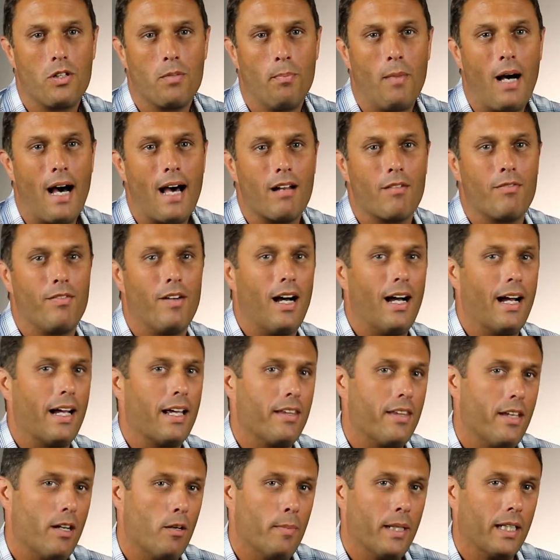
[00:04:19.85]
to
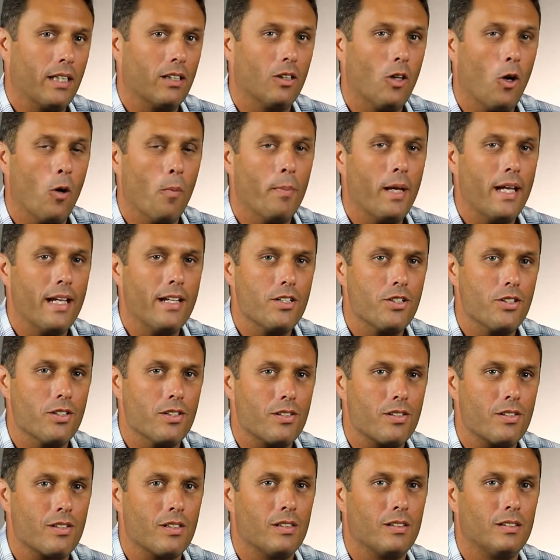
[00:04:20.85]
modify their Ming.le
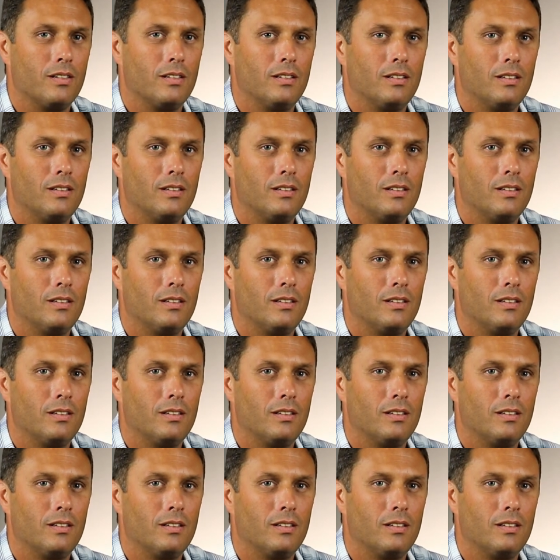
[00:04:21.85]
homepages.